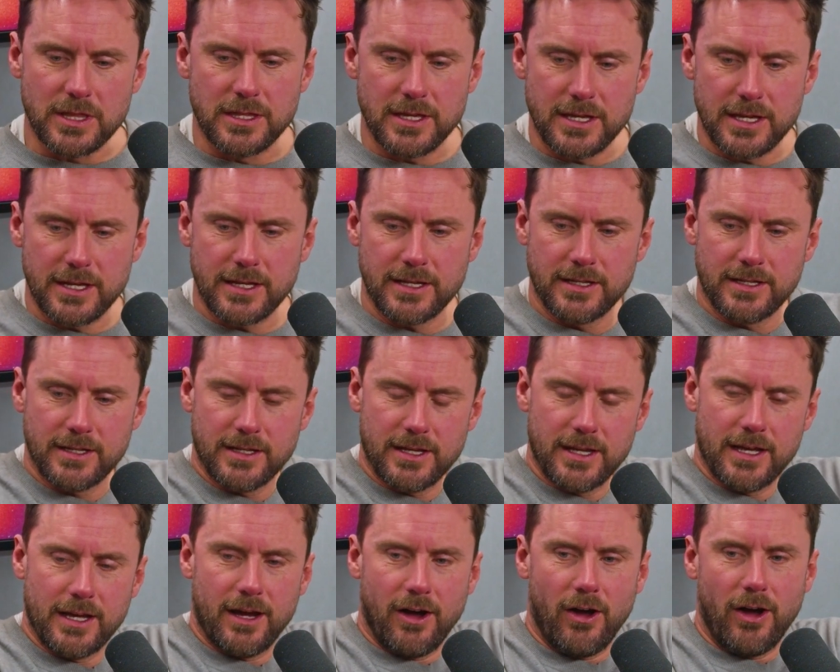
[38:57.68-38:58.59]
thing,
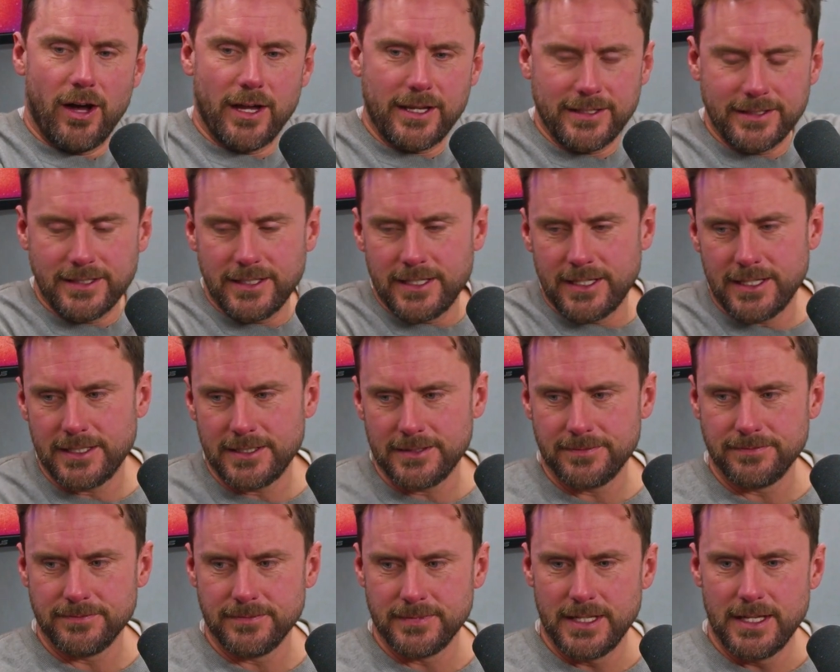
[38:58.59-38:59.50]
I
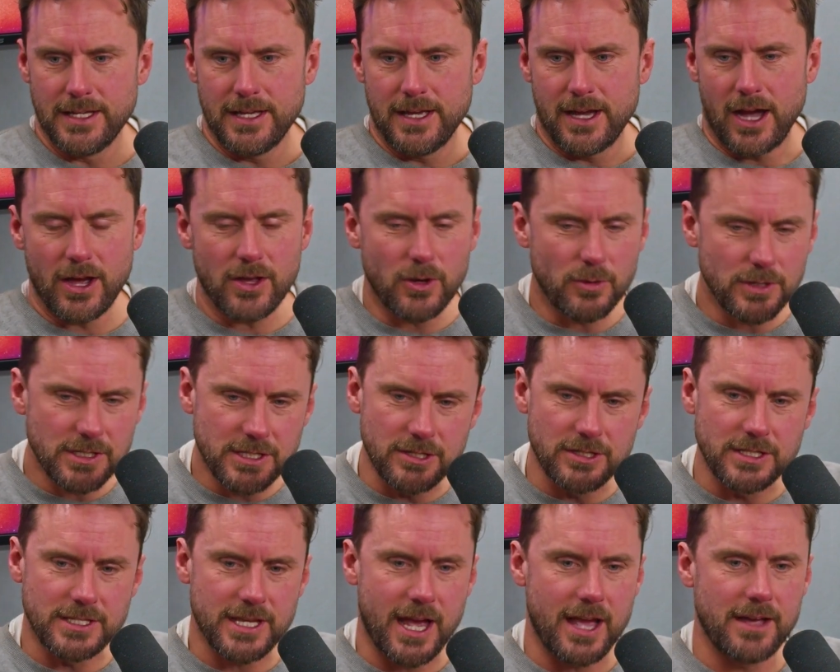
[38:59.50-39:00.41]
always
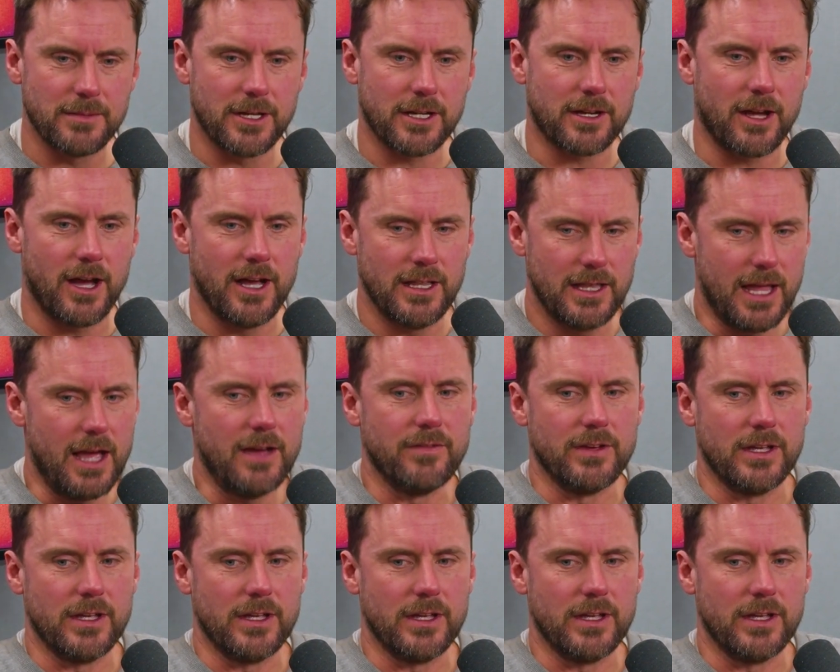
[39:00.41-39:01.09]
do say, I'm like, I love